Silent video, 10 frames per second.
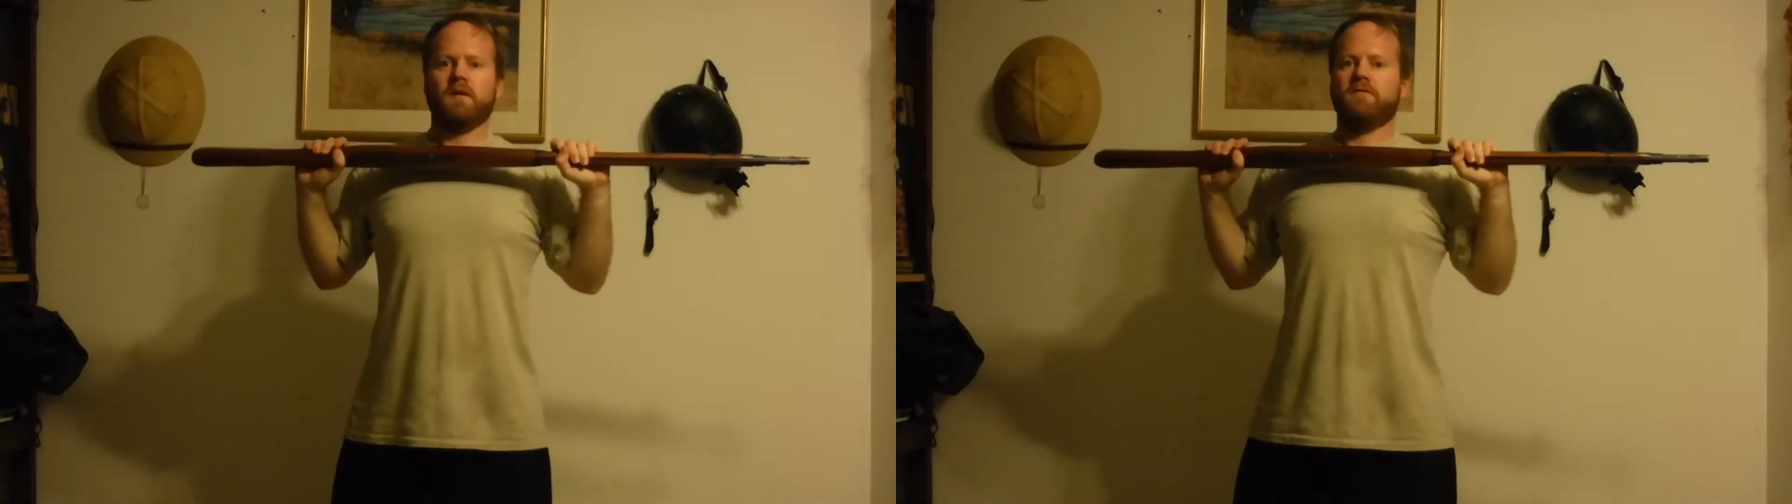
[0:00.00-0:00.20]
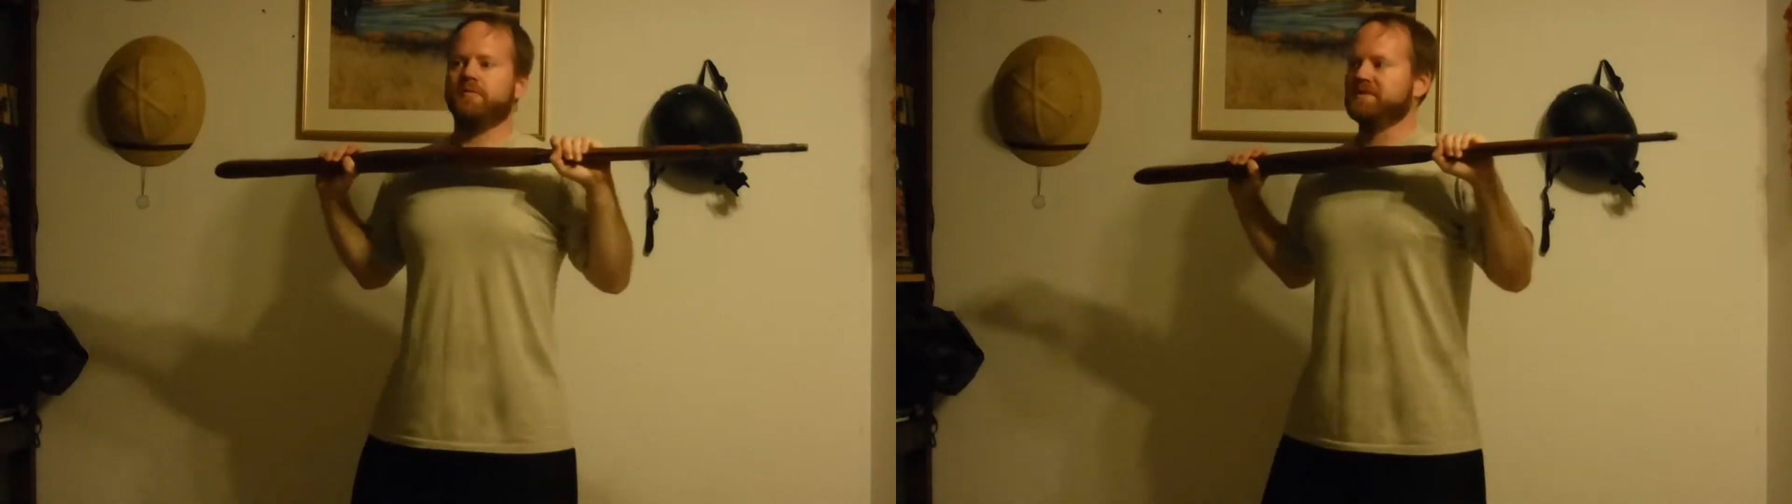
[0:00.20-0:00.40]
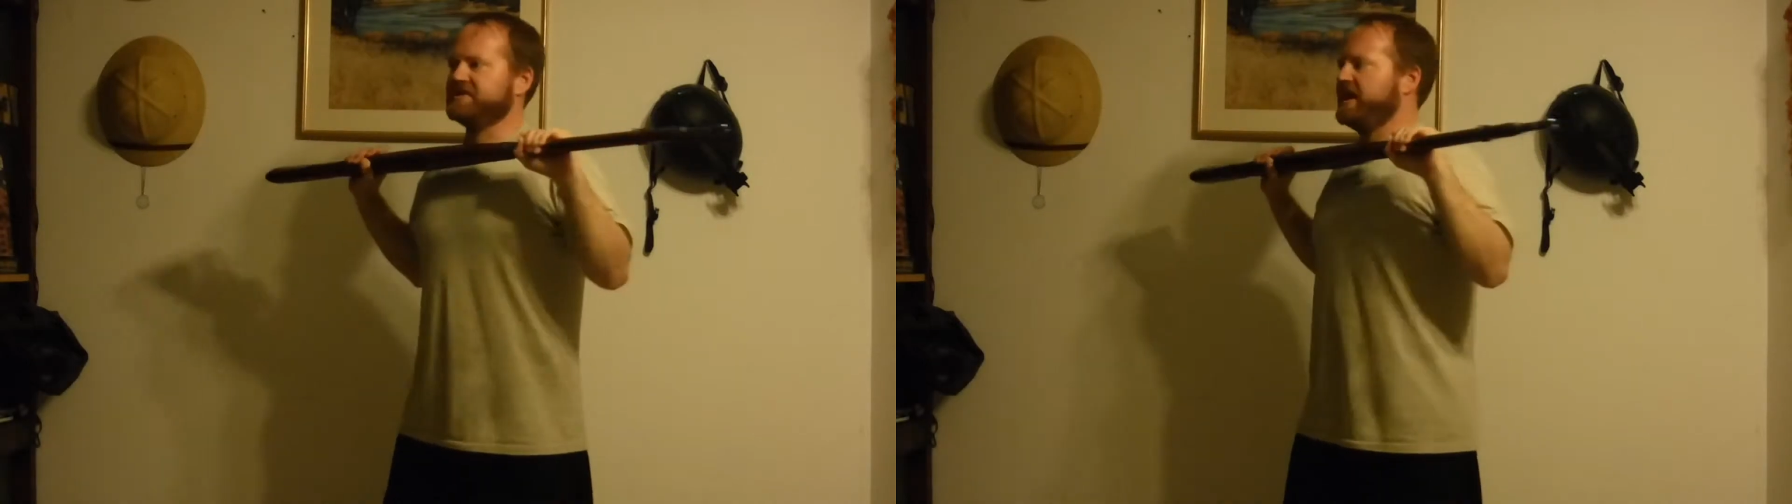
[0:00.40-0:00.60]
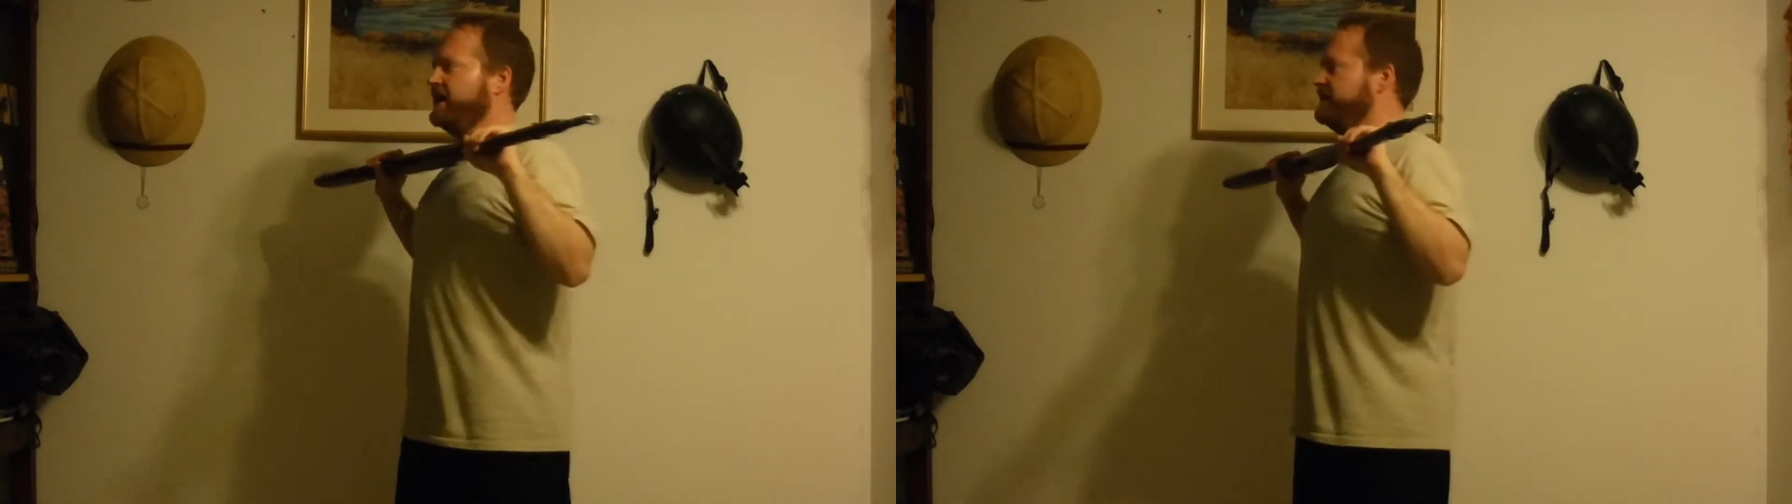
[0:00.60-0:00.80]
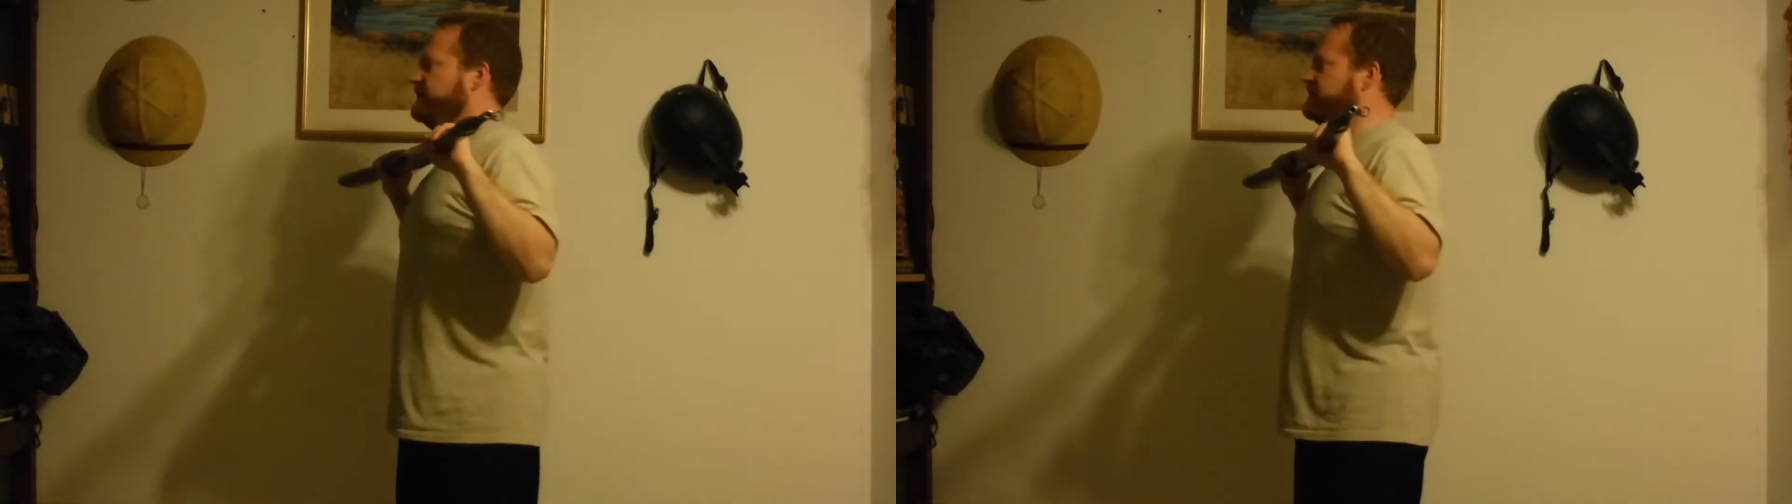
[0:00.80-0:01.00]
From the
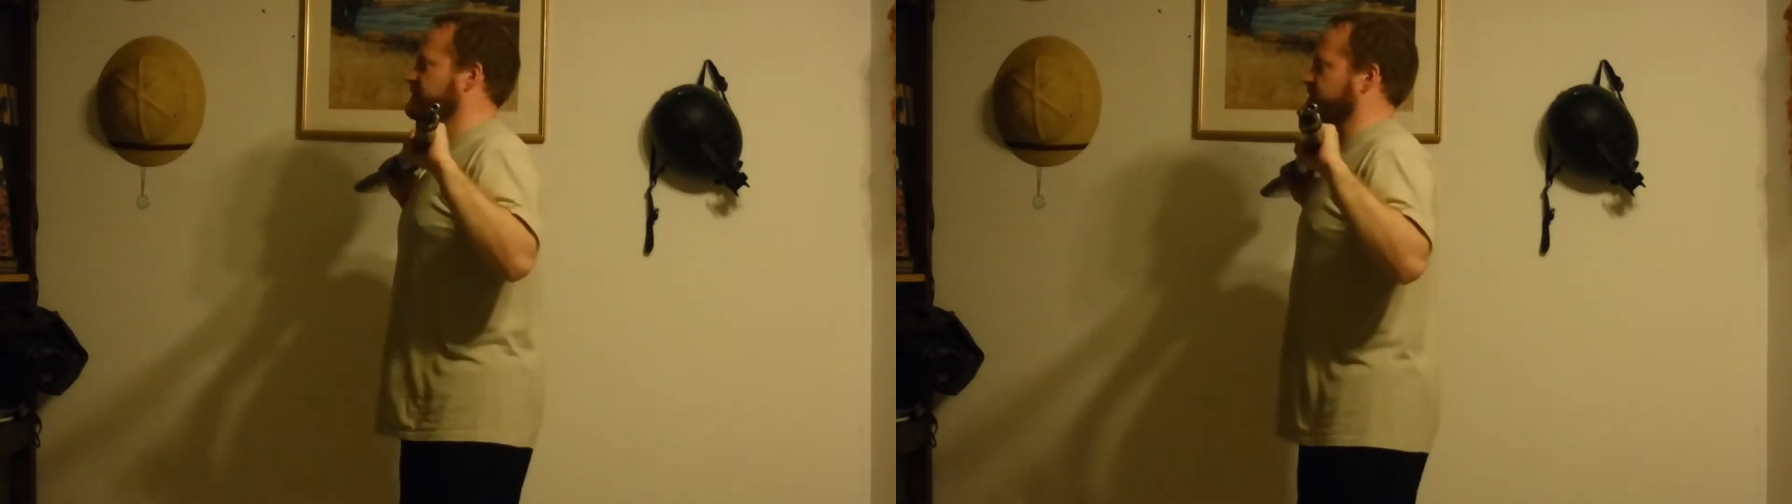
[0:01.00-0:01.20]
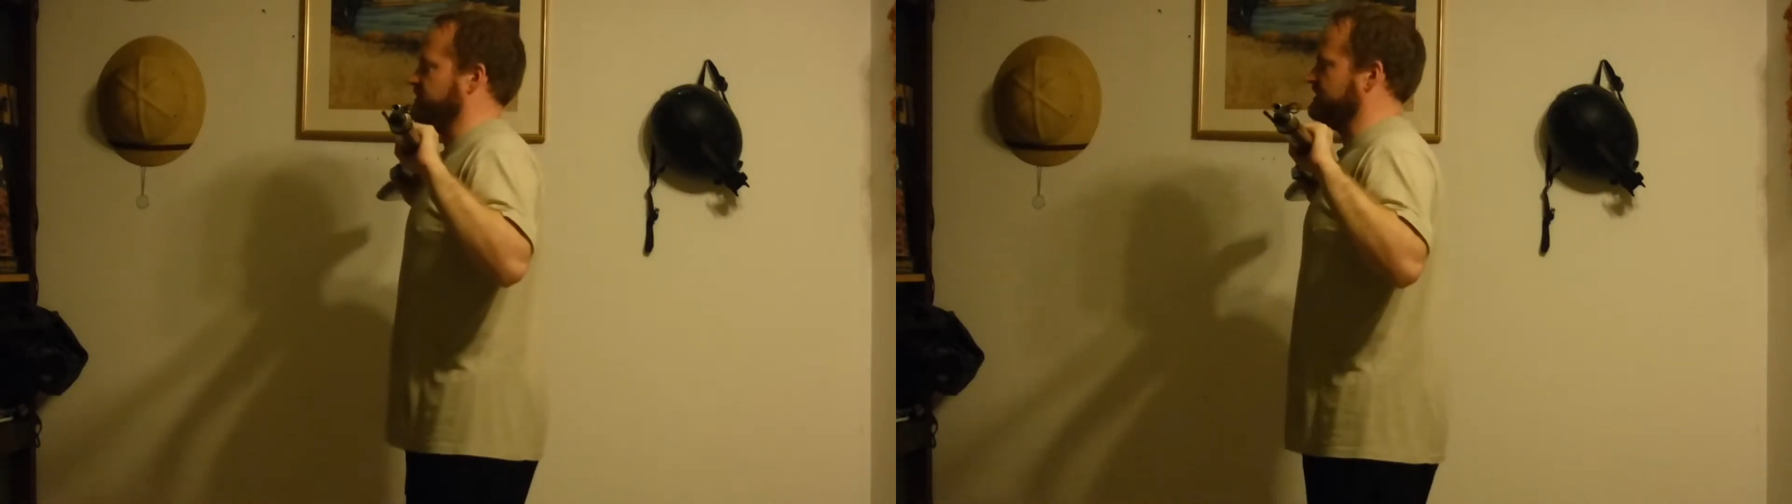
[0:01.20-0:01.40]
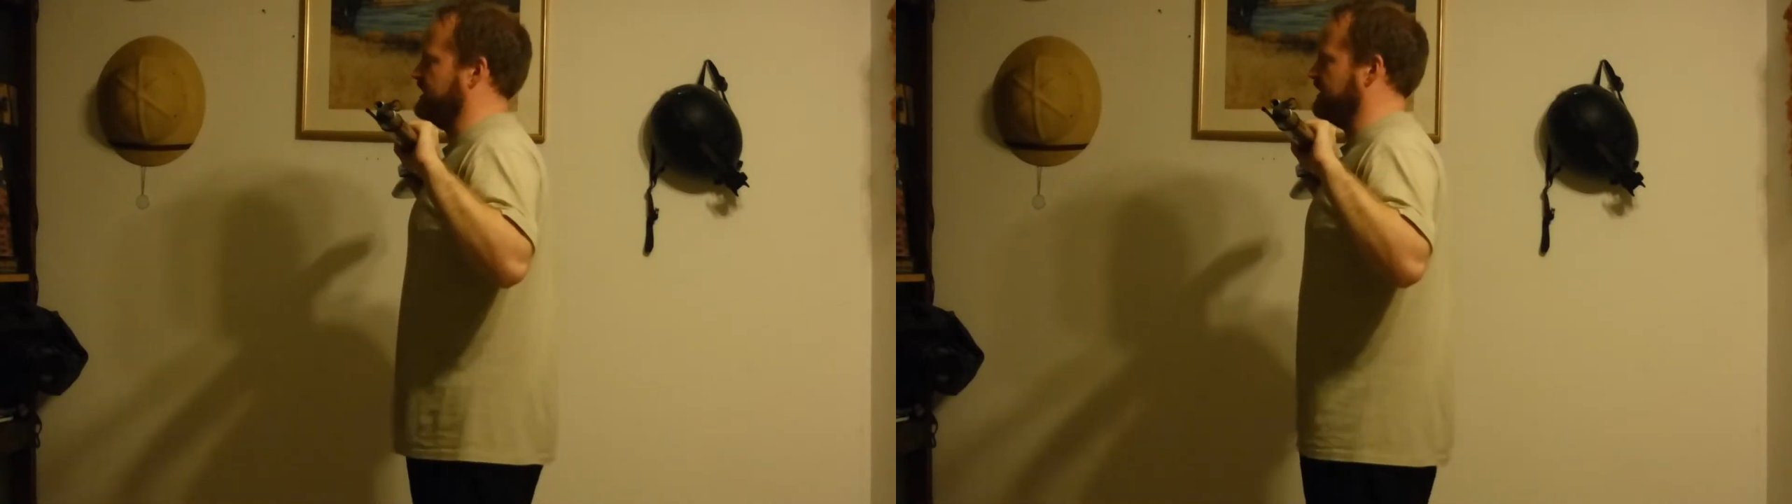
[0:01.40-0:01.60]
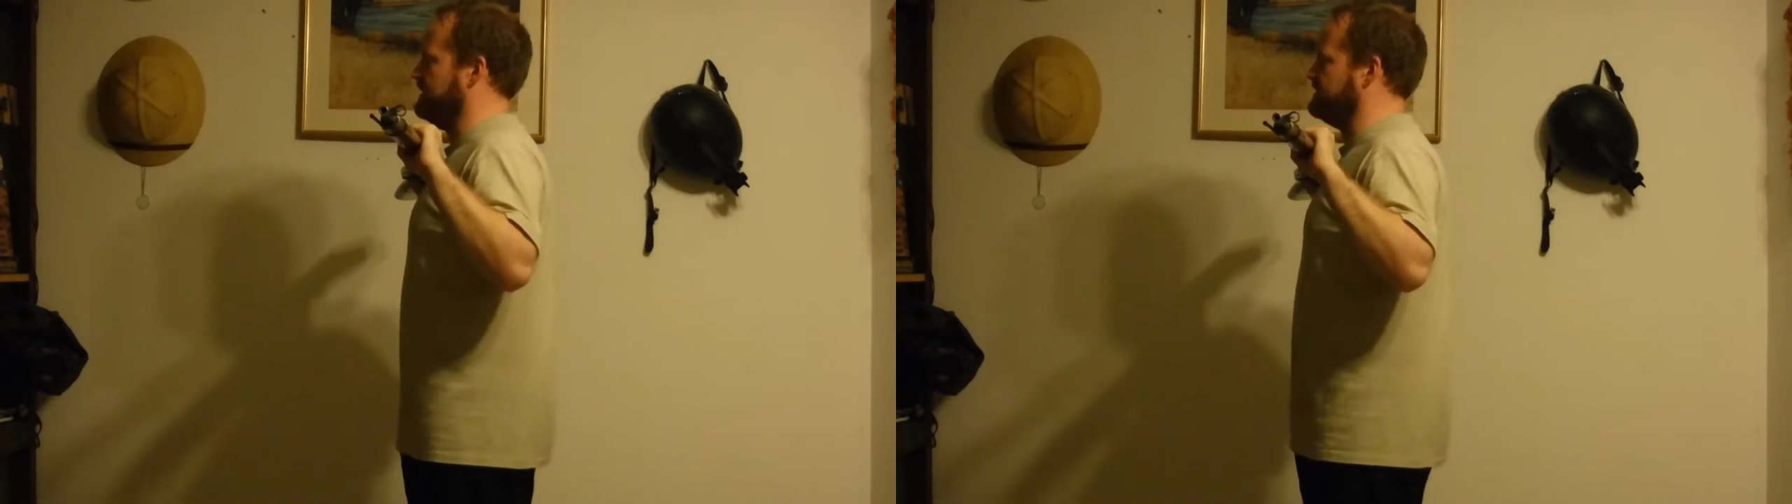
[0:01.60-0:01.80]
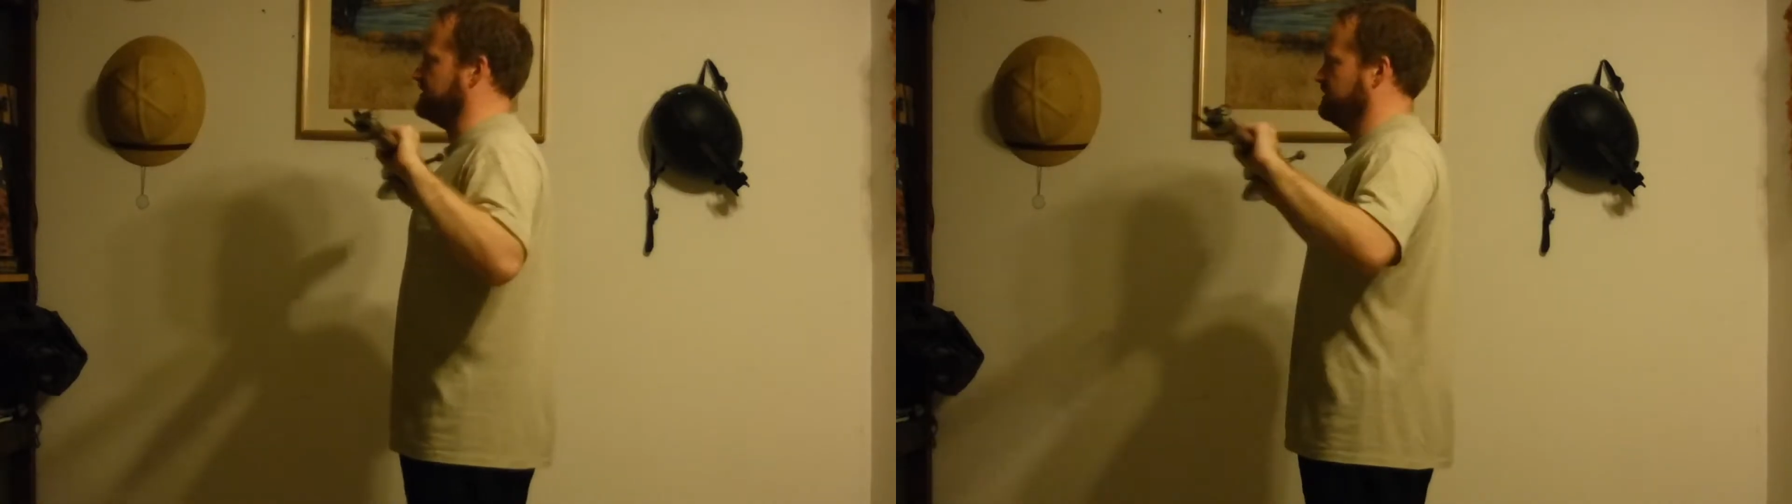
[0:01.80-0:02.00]
side, this looks like
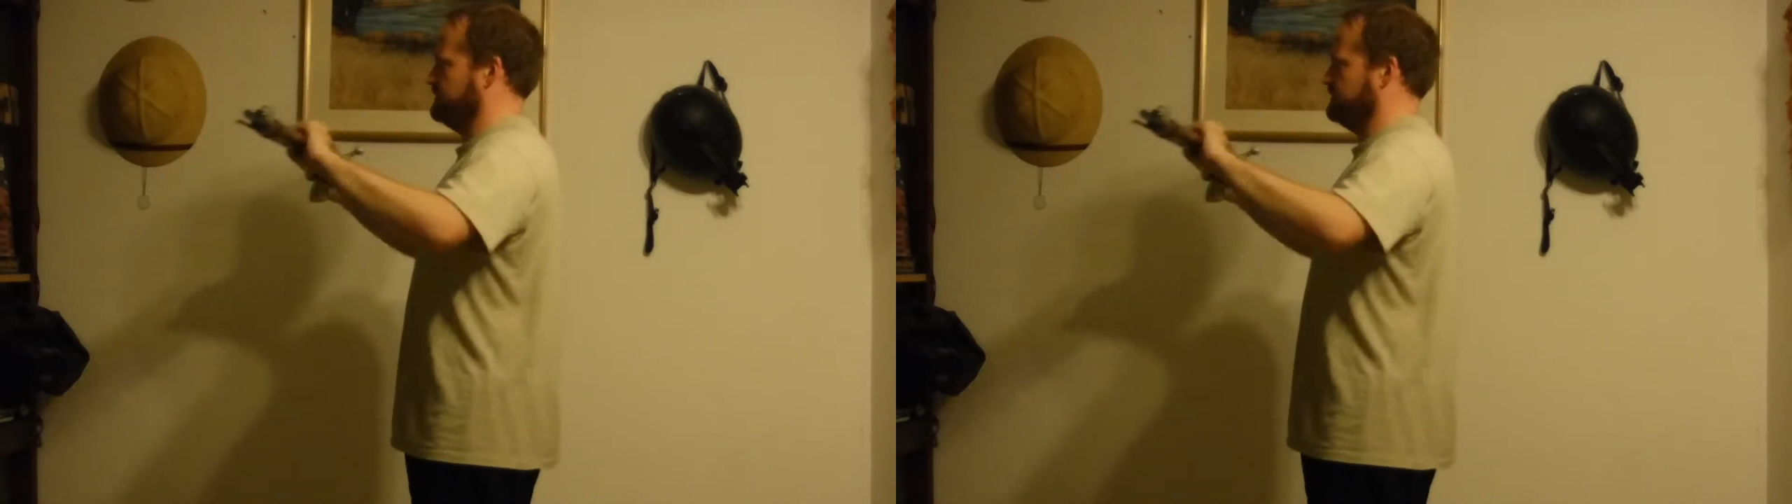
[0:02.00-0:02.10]
this.